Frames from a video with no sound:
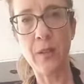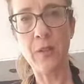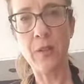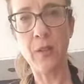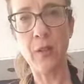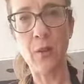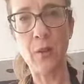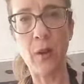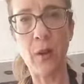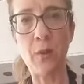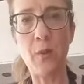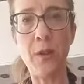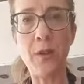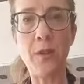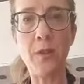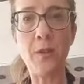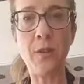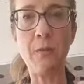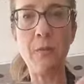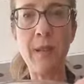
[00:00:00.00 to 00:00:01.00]
So I
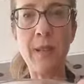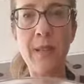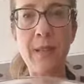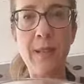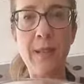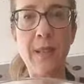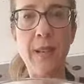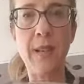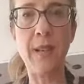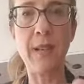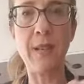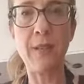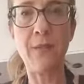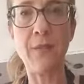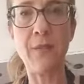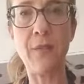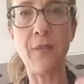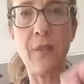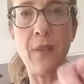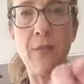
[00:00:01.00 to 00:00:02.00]
want you to mix it in.
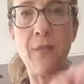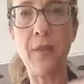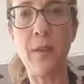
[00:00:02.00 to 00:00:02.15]
If you